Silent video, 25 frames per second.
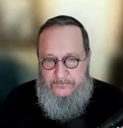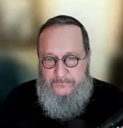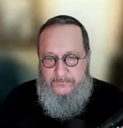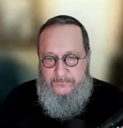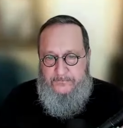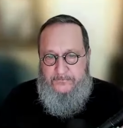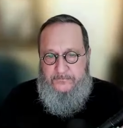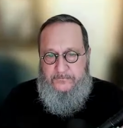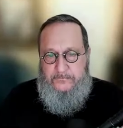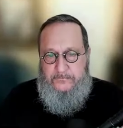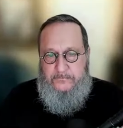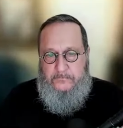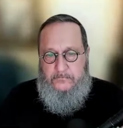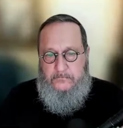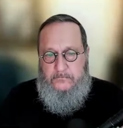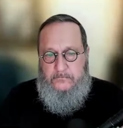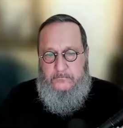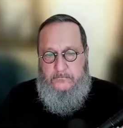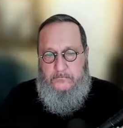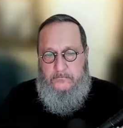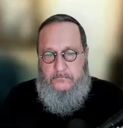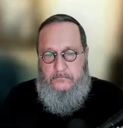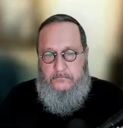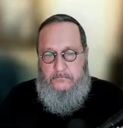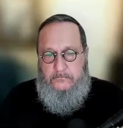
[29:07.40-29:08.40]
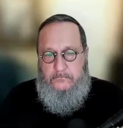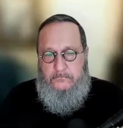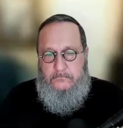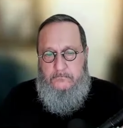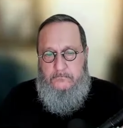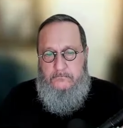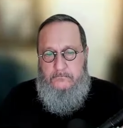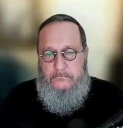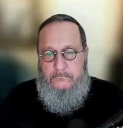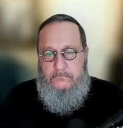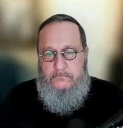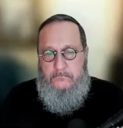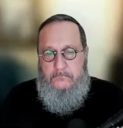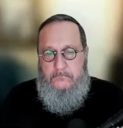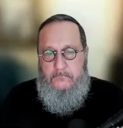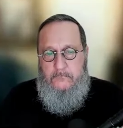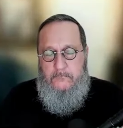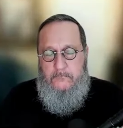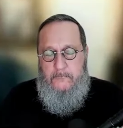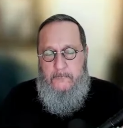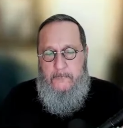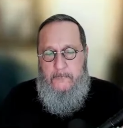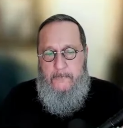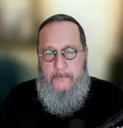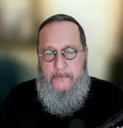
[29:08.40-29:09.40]

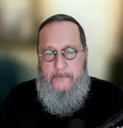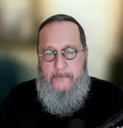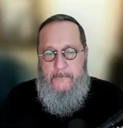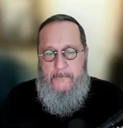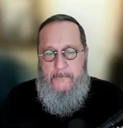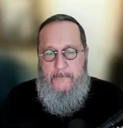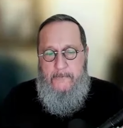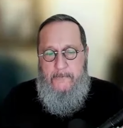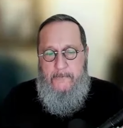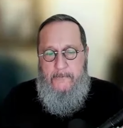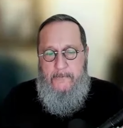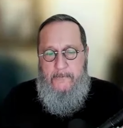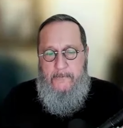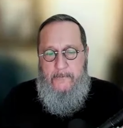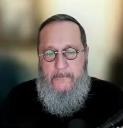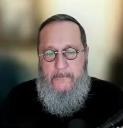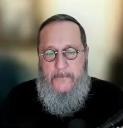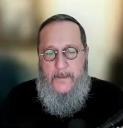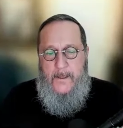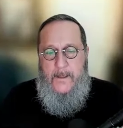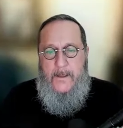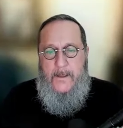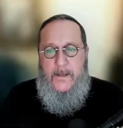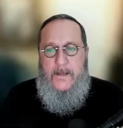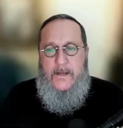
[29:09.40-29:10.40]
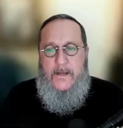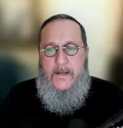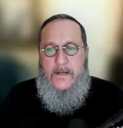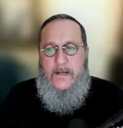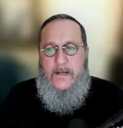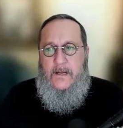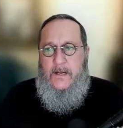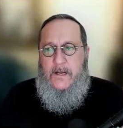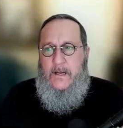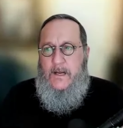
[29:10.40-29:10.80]
[no speech]